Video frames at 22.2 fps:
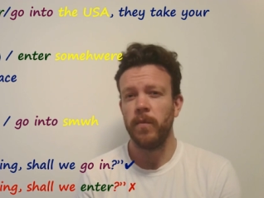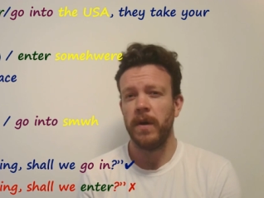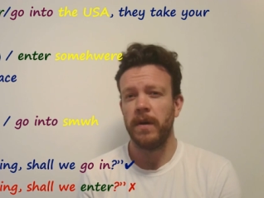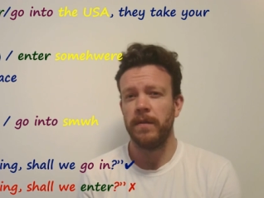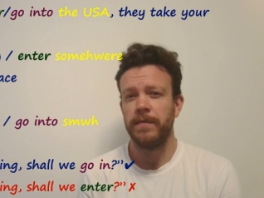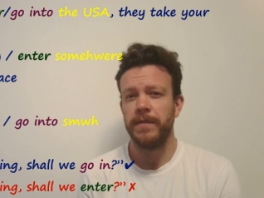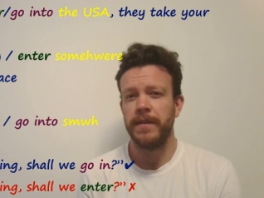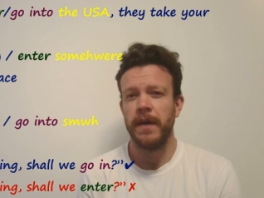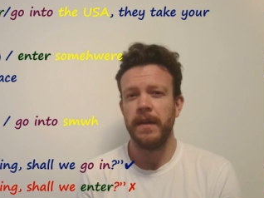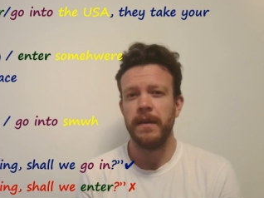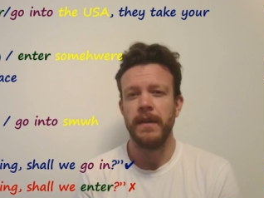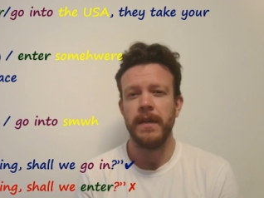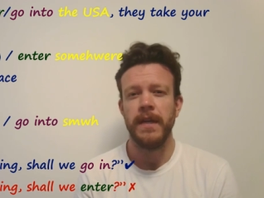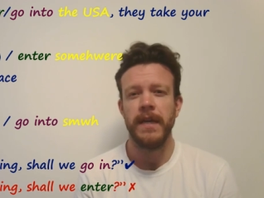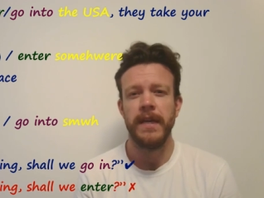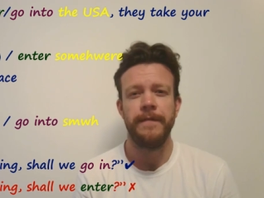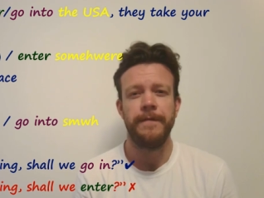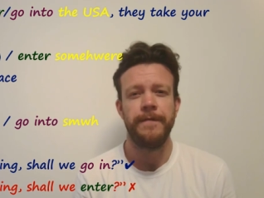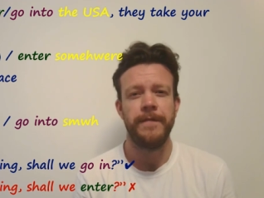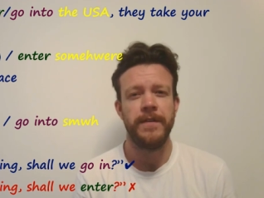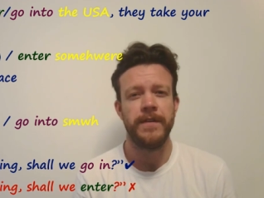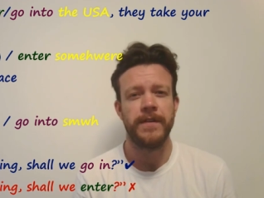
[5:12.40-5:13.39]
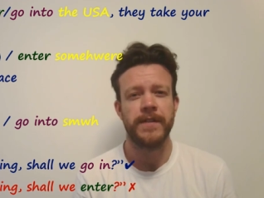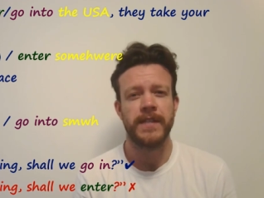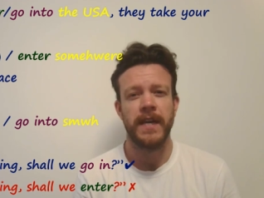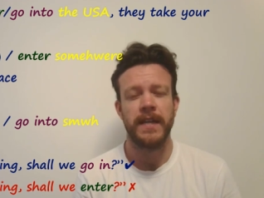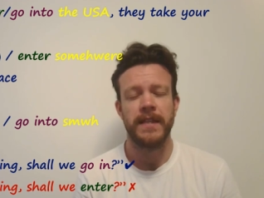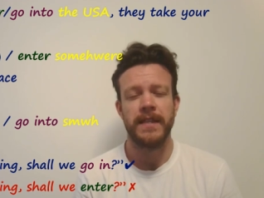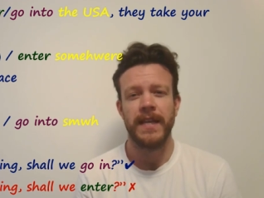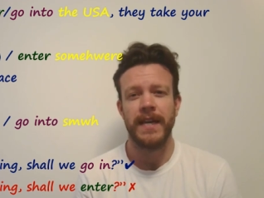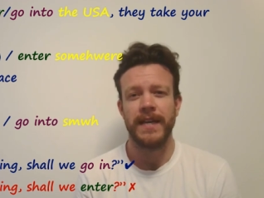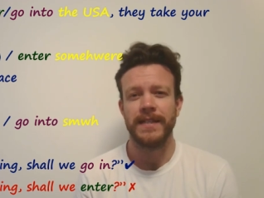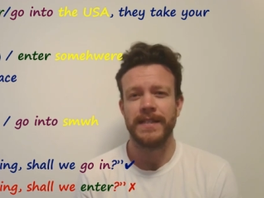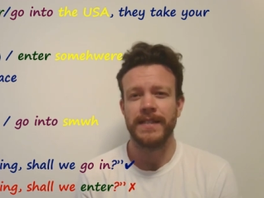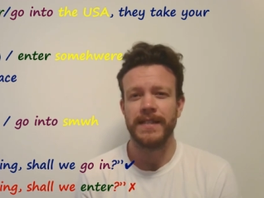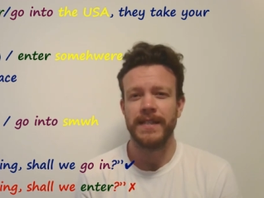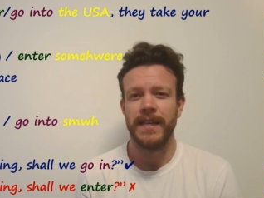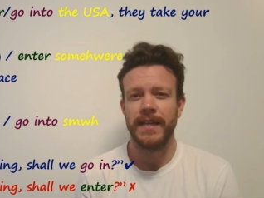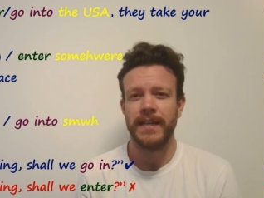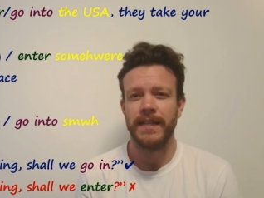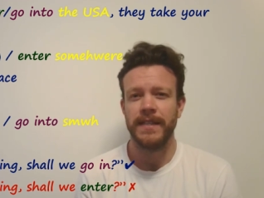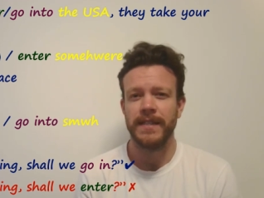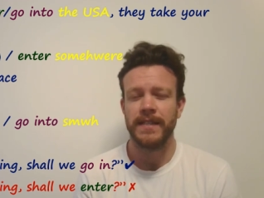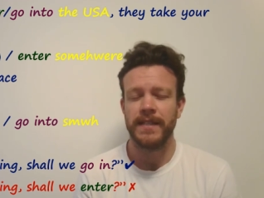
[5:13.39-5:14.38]
well done if you said that
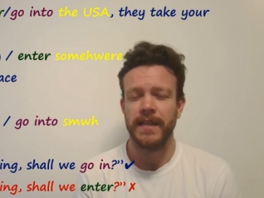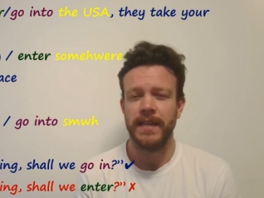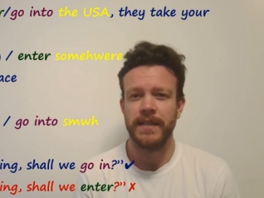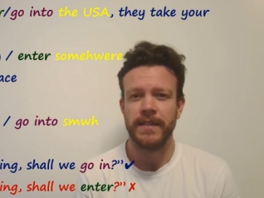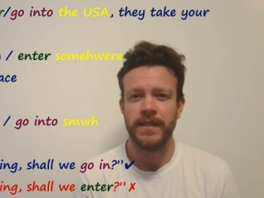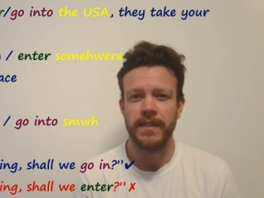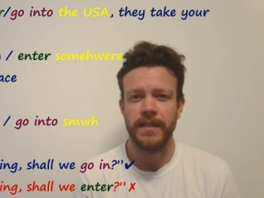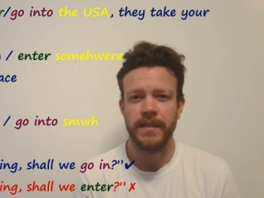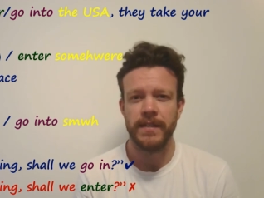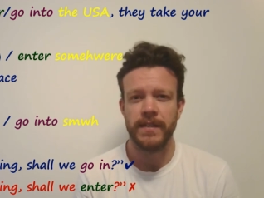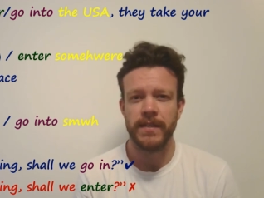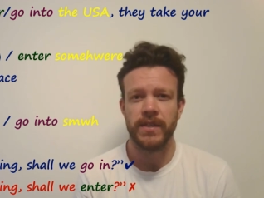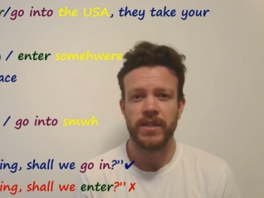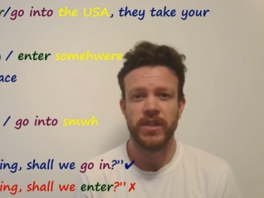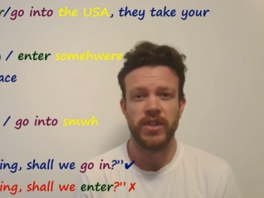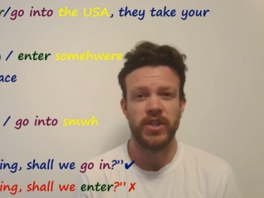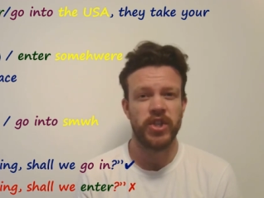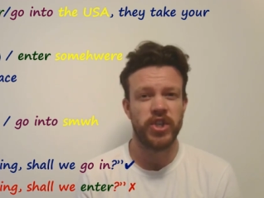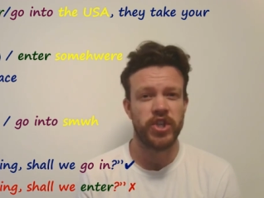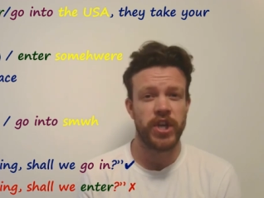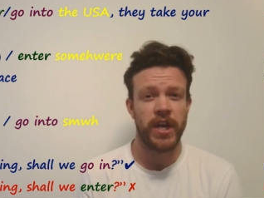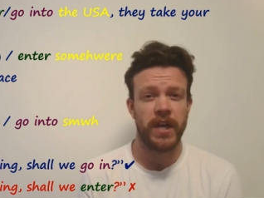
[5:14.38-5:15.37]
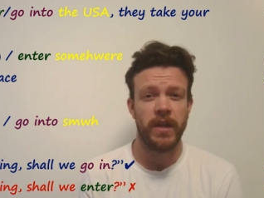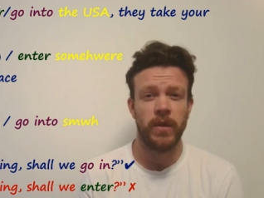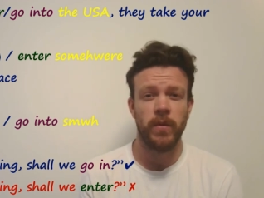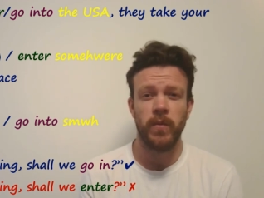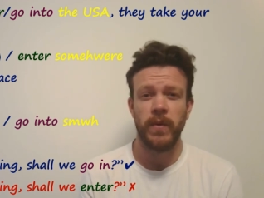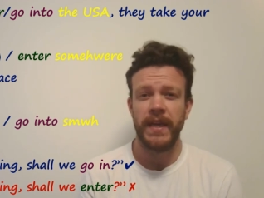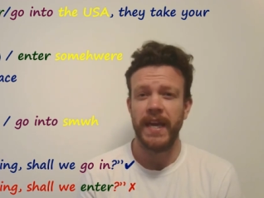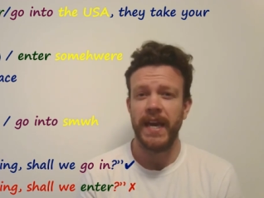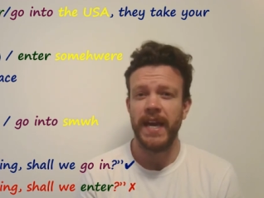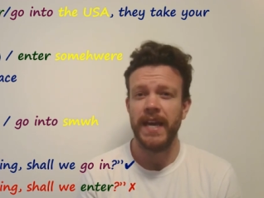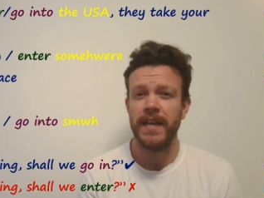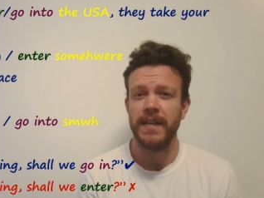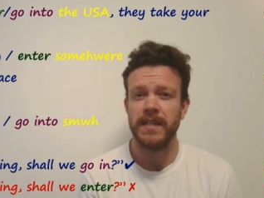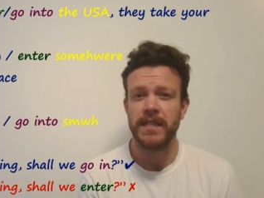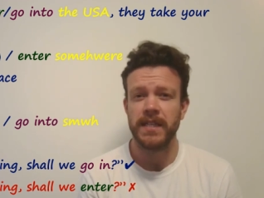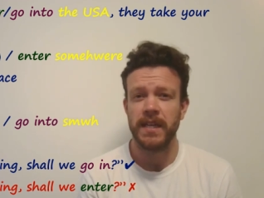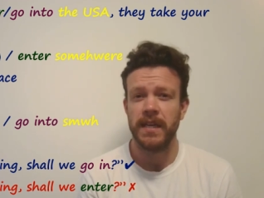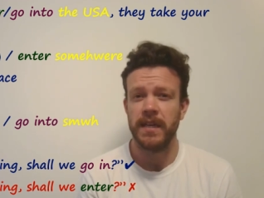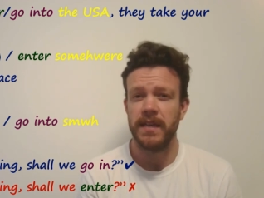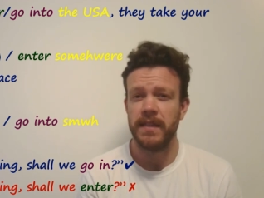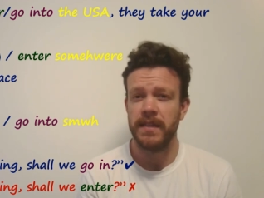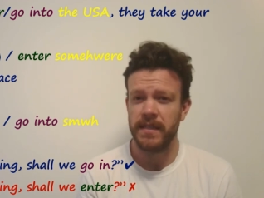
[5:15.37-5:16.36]
second sentence, "Shall we
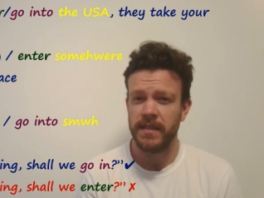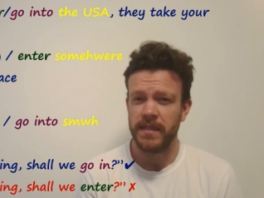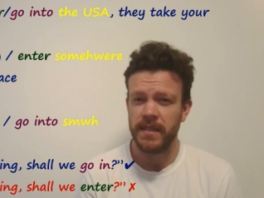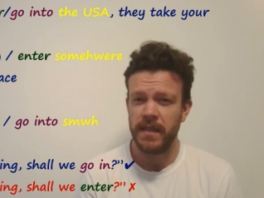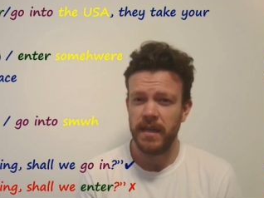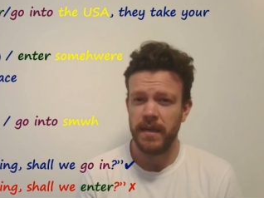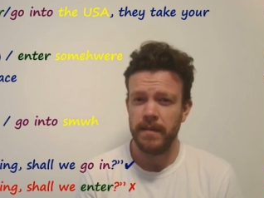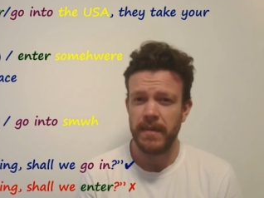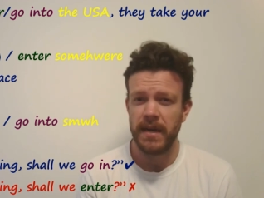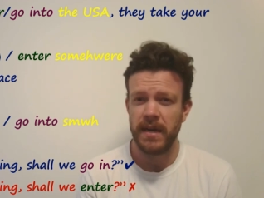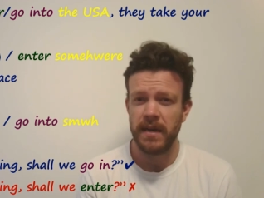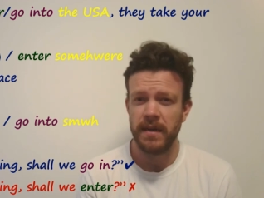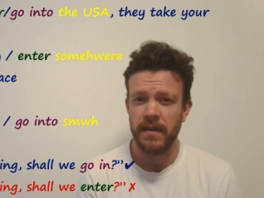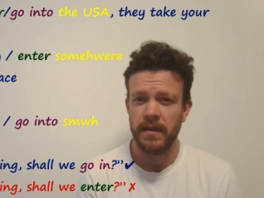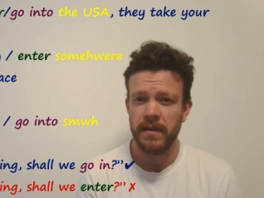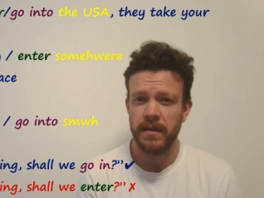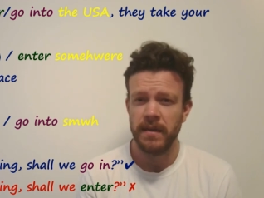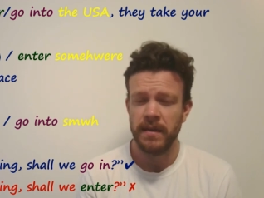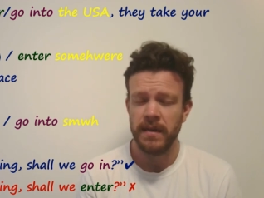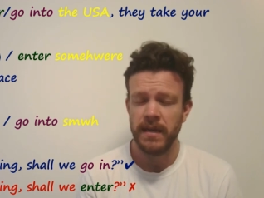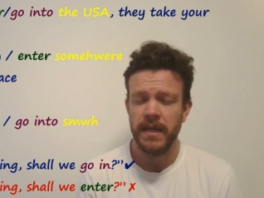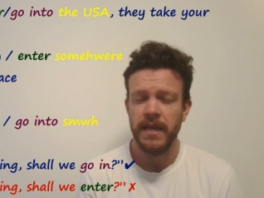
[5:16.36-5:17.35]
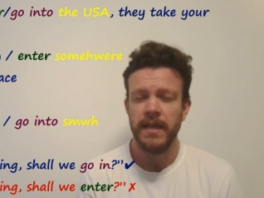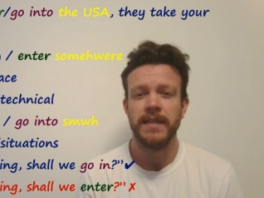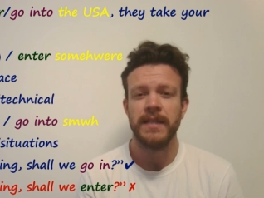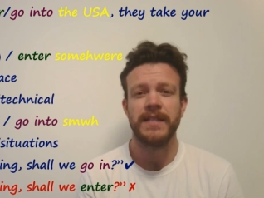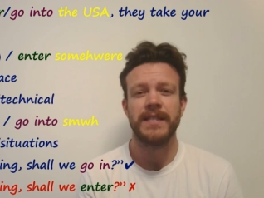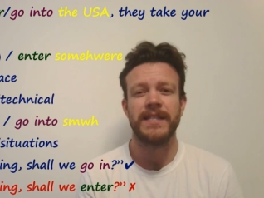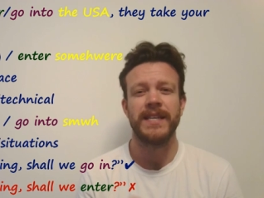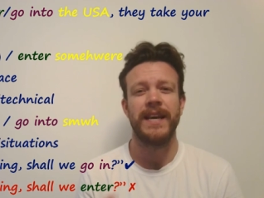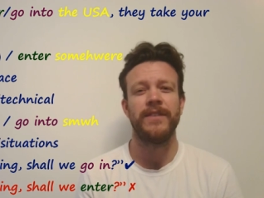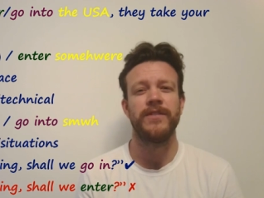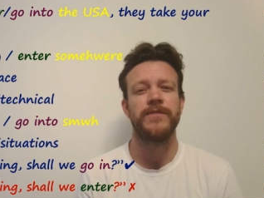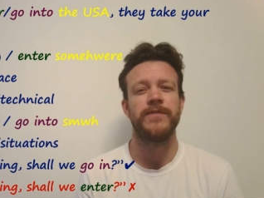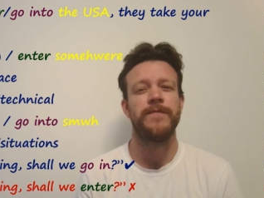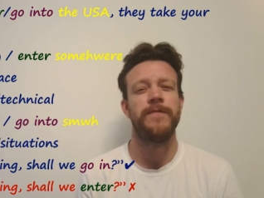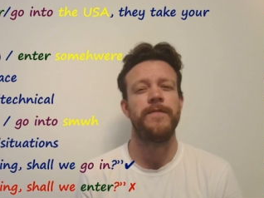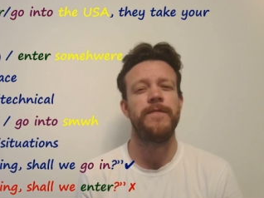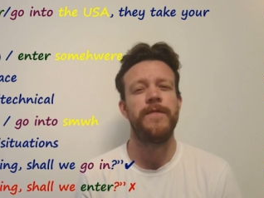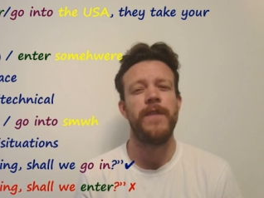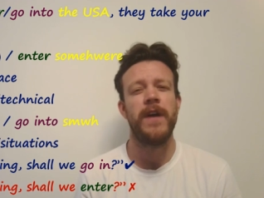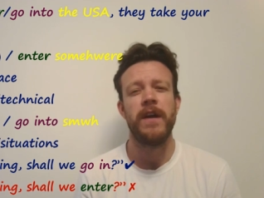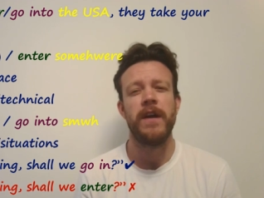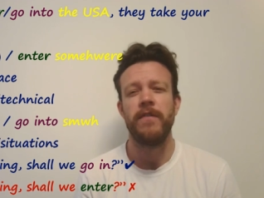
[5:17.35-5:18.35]
enter the cinema?" sounds
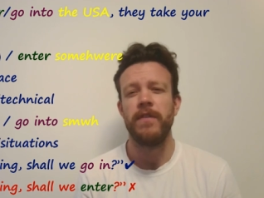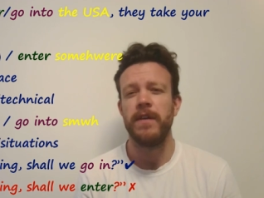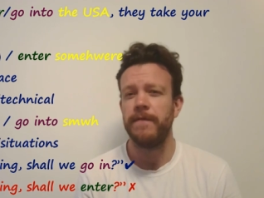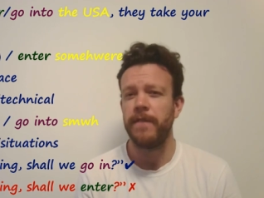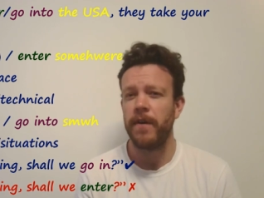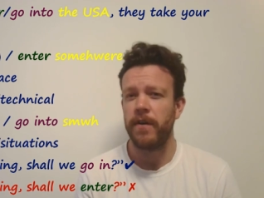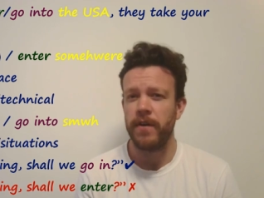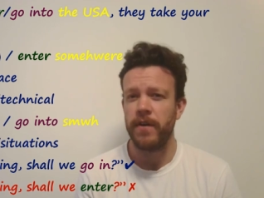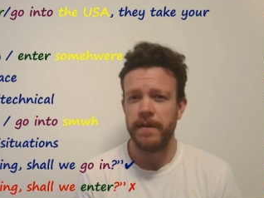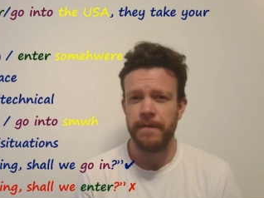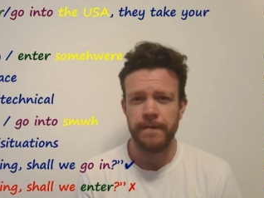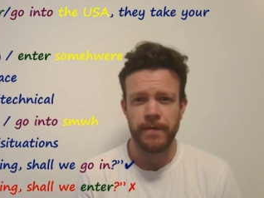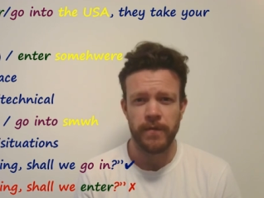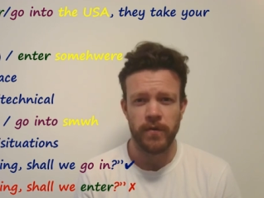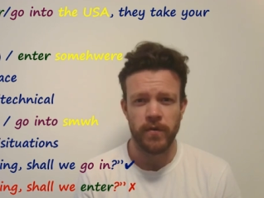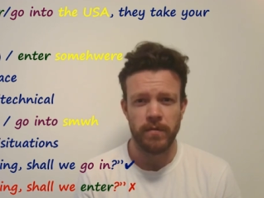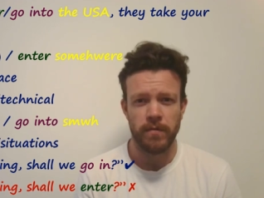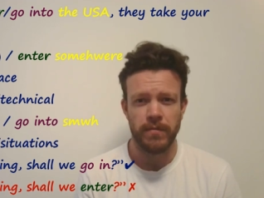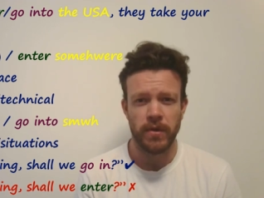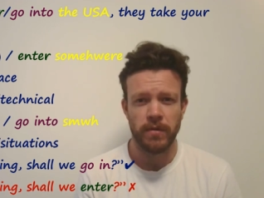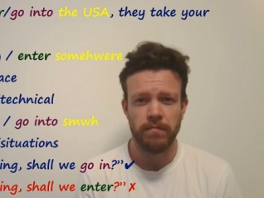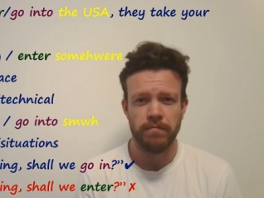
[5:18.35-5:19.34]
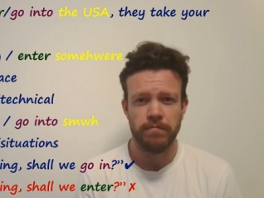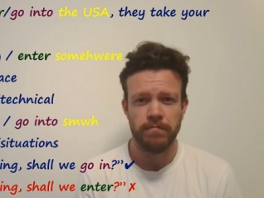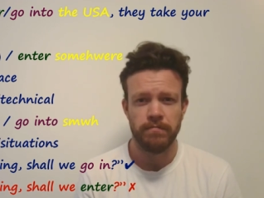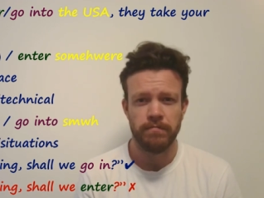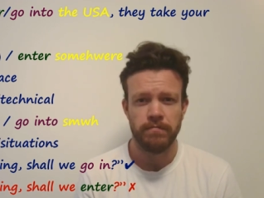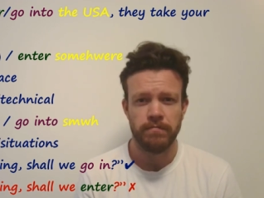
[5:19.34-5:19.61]
very, very formal.